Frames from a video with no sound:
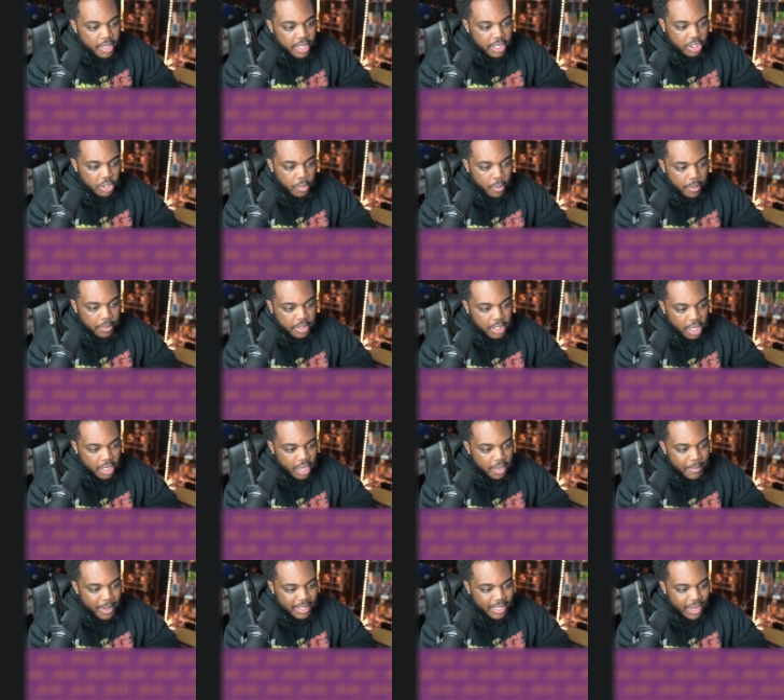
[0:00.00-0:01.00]
Is Karera talking
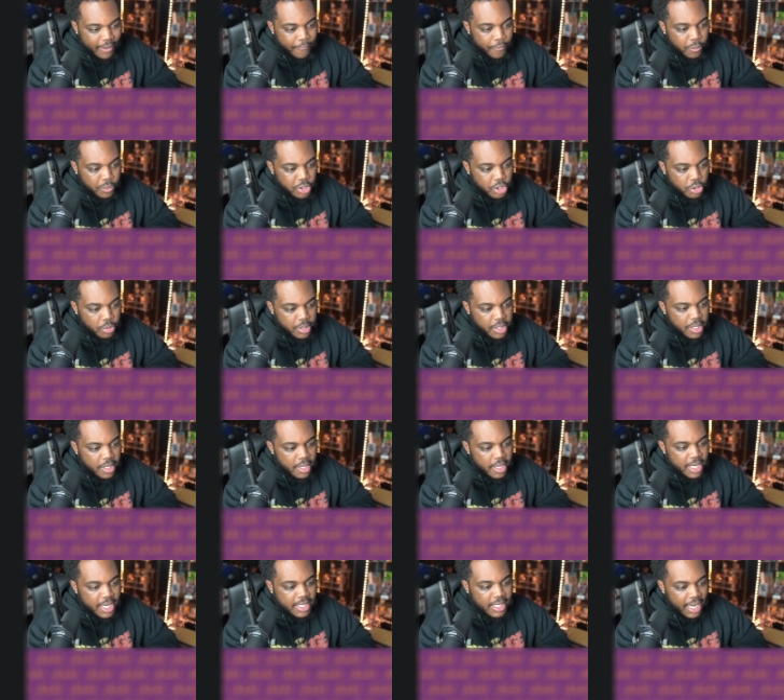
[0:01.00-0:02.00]
about that fruit's tree?
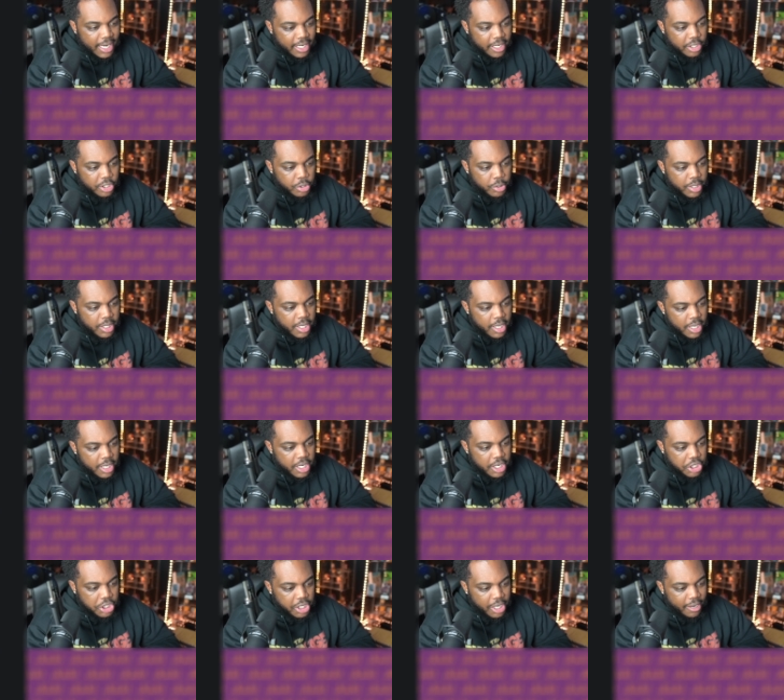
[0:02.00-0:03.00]
He's hiding a tree?
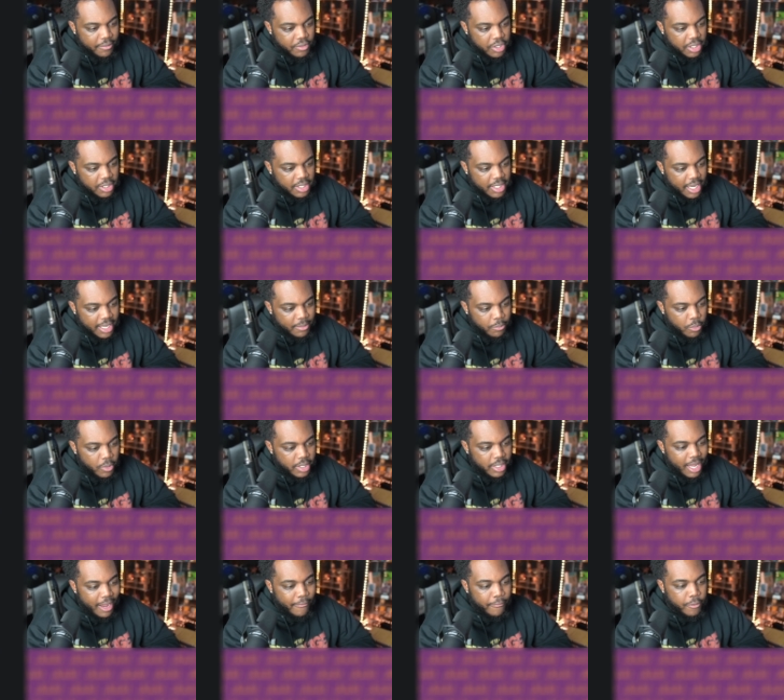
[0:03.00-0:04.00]
Could she have just said what
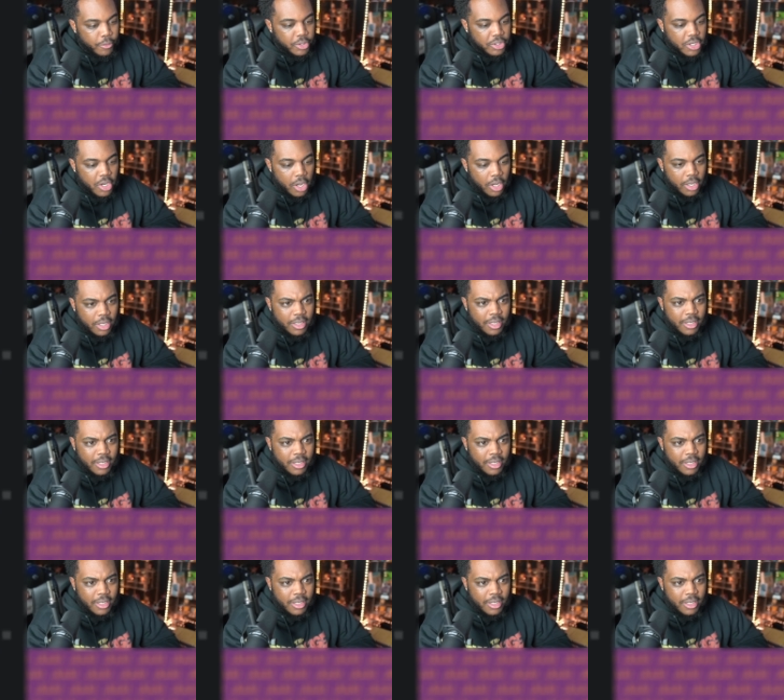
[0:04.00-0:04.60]
that fruit is called?